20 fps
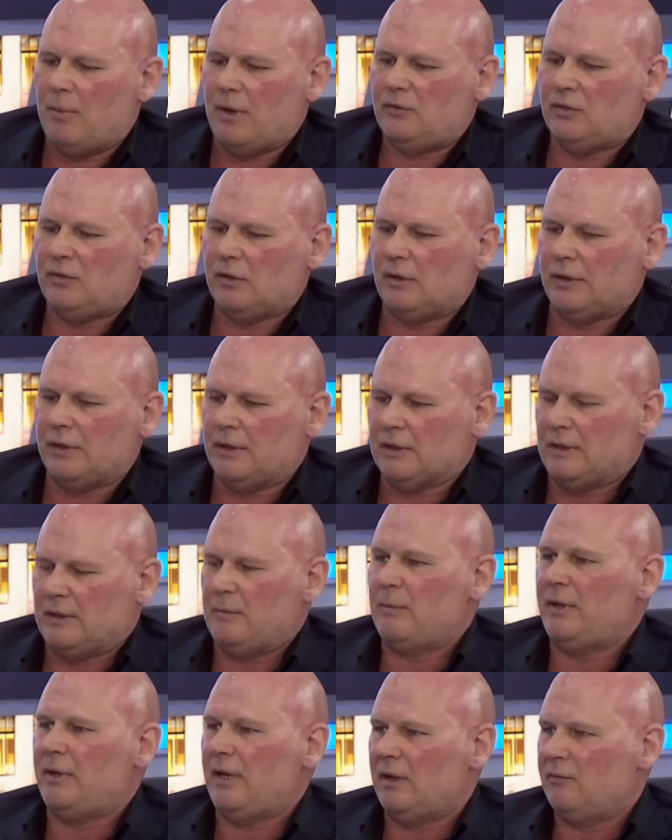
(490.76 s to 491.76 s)
basically
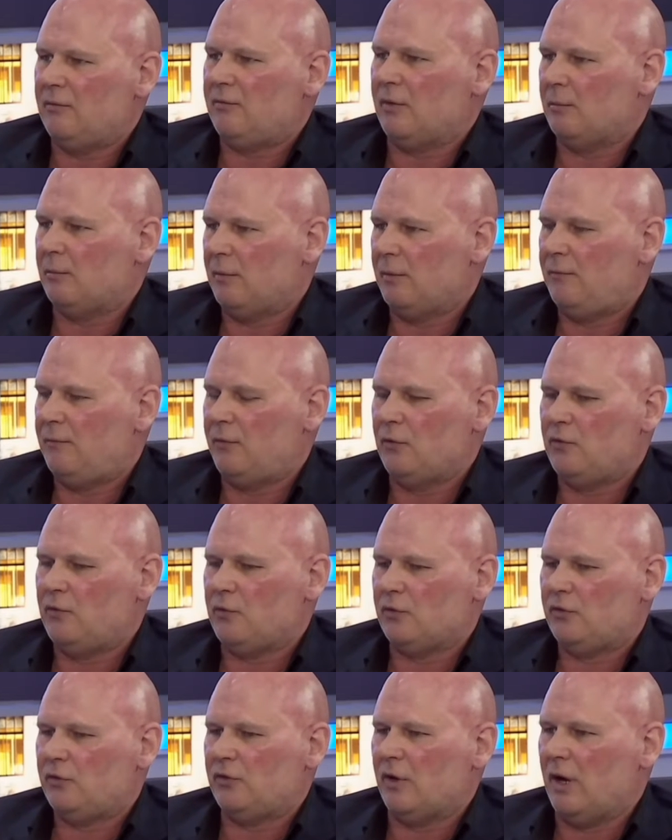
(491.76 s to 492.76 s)
eliminated from the
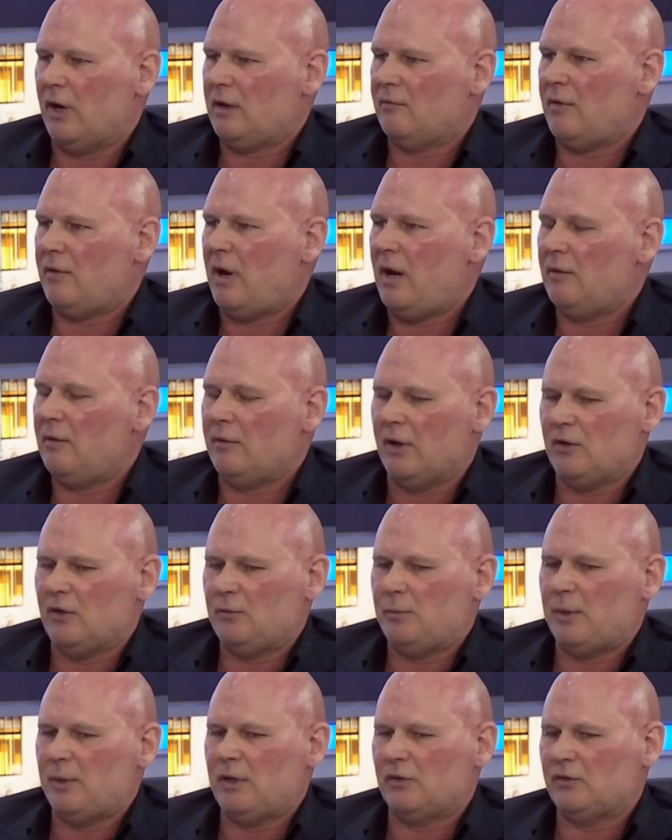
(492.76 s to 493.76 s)
future stock of
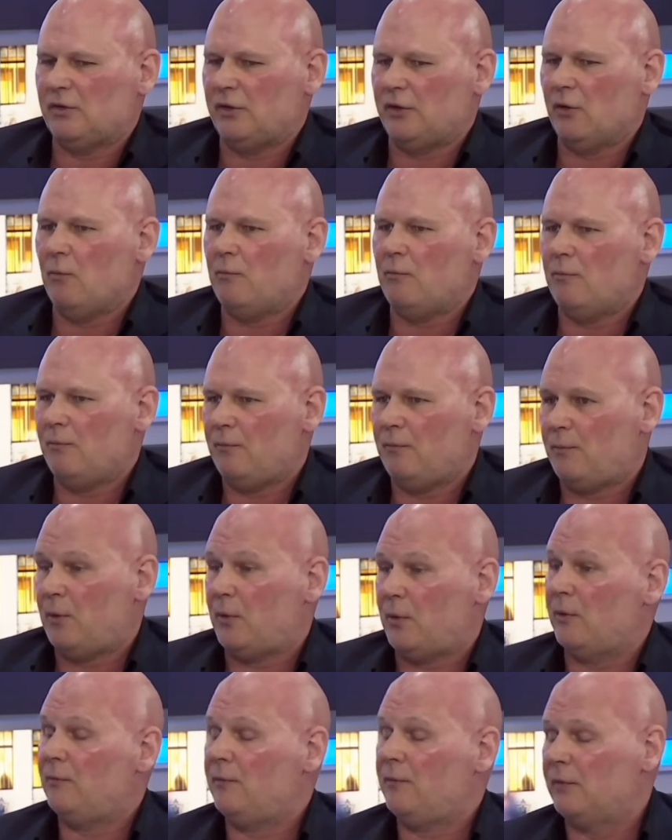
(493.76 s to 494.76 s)
high-rise because they don't,
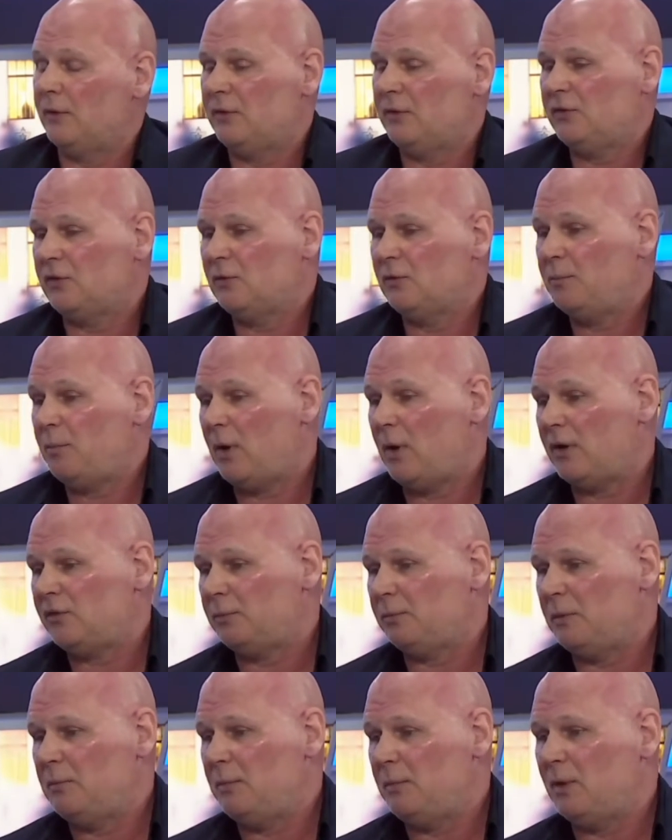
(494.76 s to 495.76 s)
for instance,
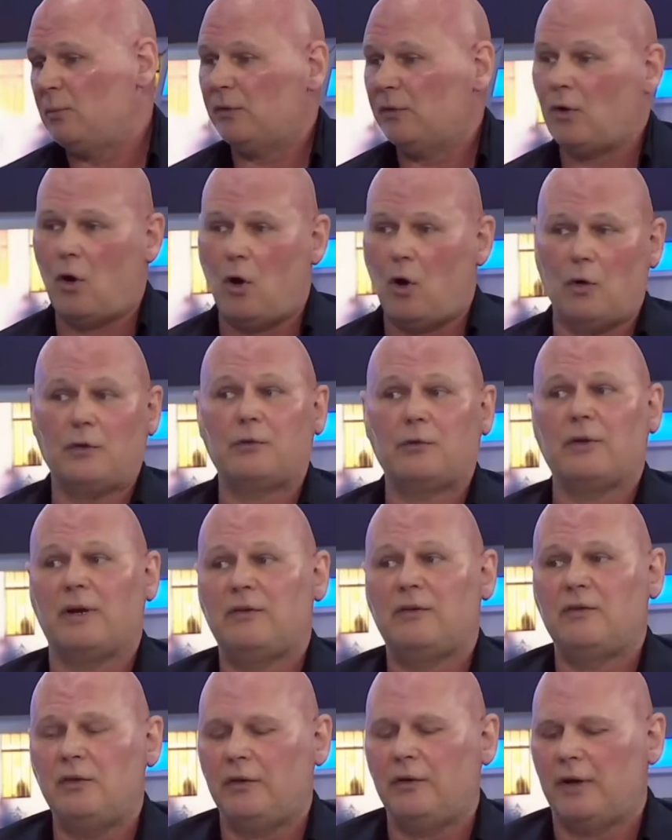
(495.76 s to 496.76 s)
possibly meet with all the
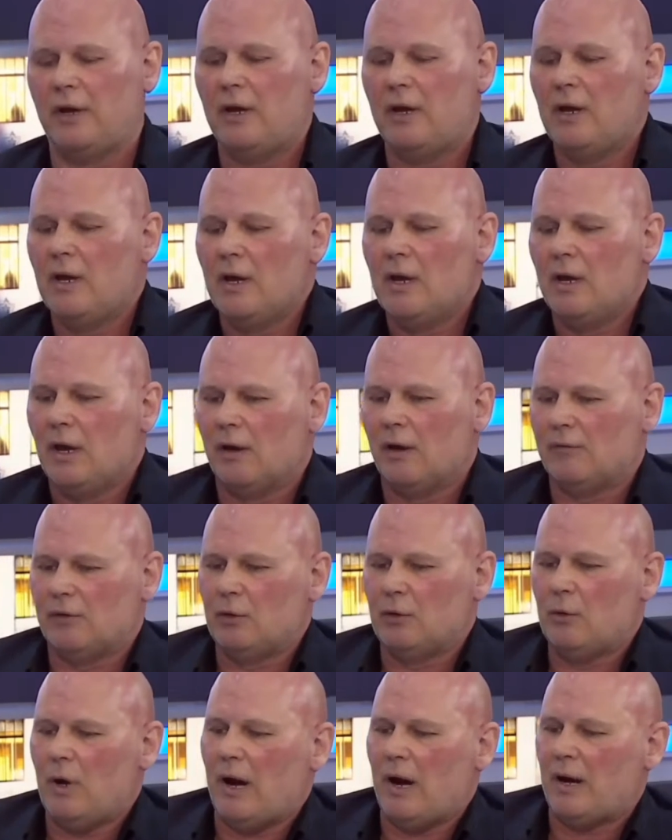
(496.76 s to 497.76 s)
criteria of
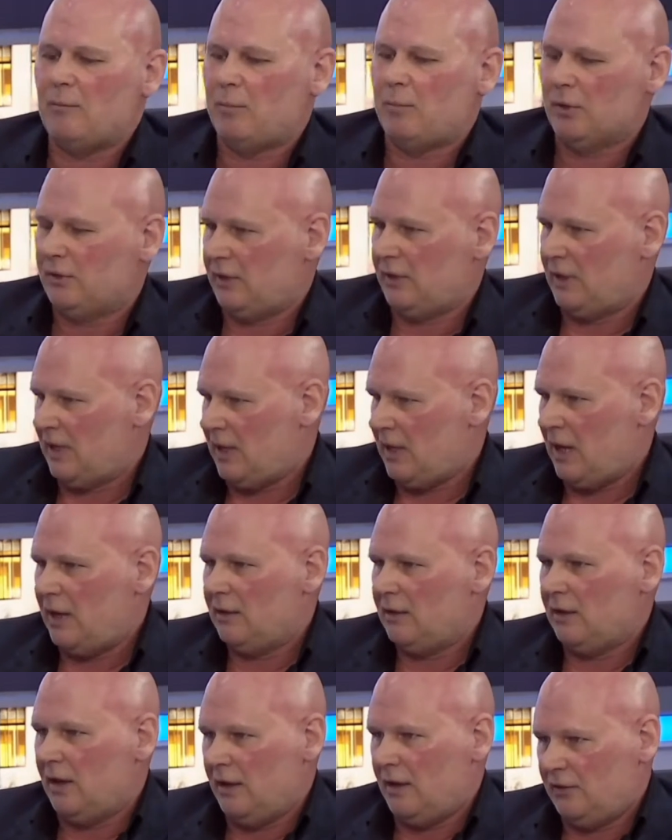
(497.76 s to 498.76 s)
the new high building
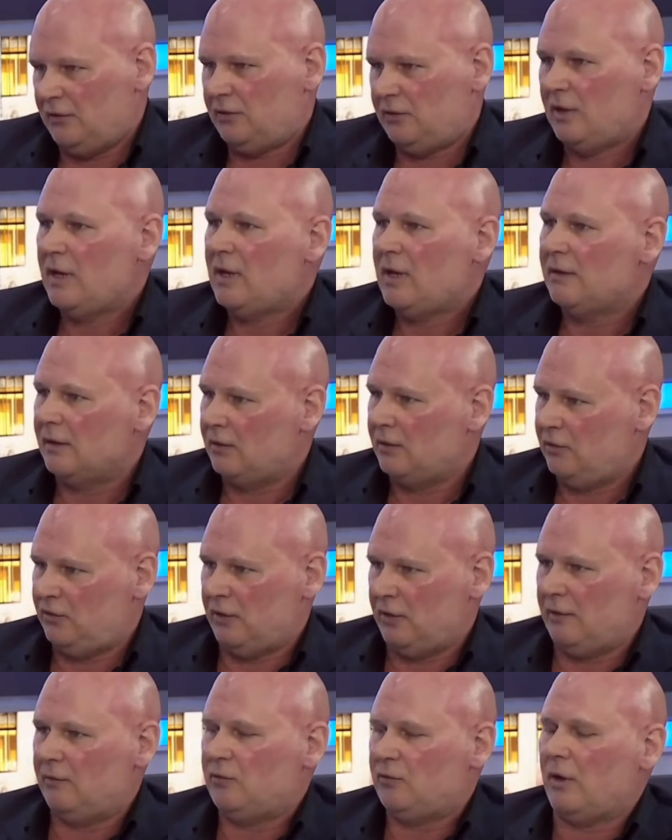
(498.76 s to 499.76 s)
guidelines that the
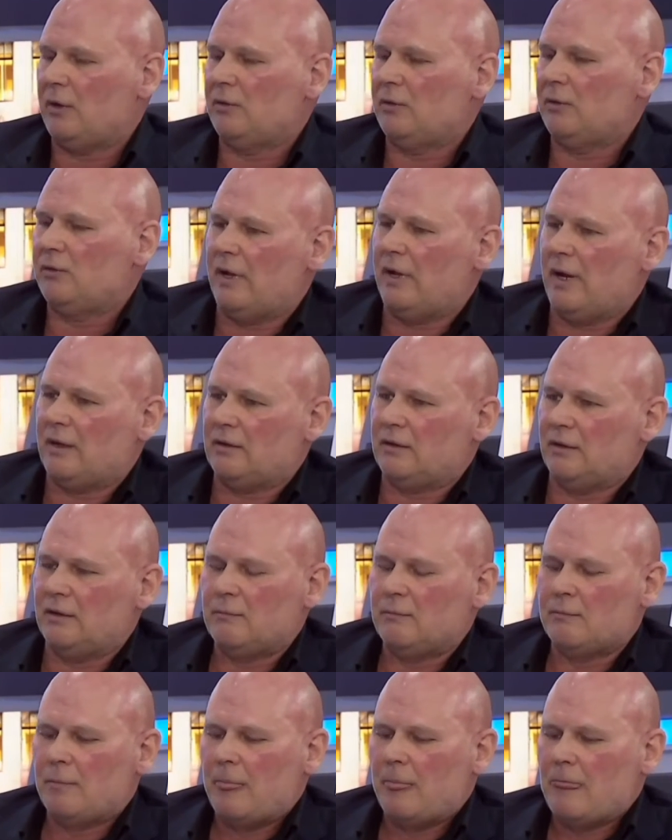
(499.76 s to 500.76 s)
City of Toronto's enacted.
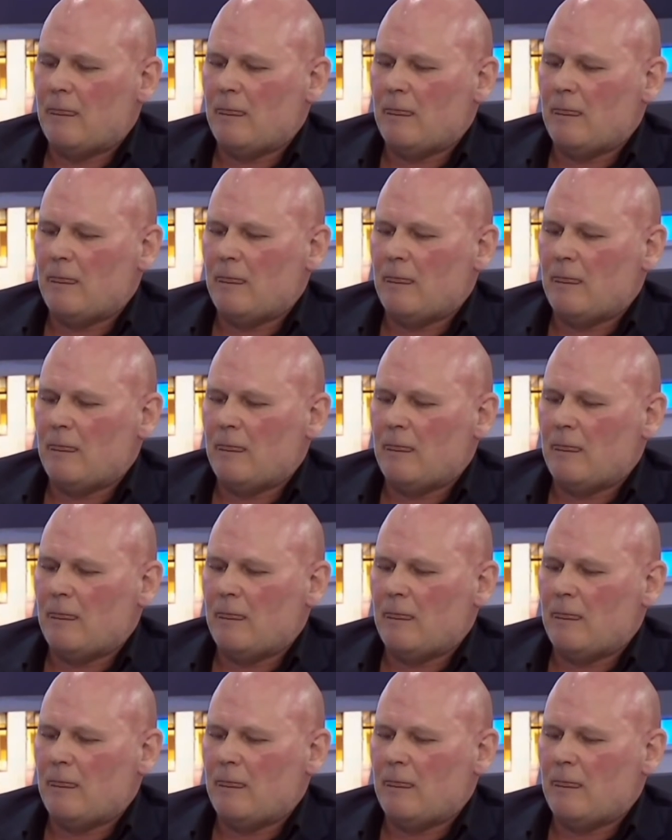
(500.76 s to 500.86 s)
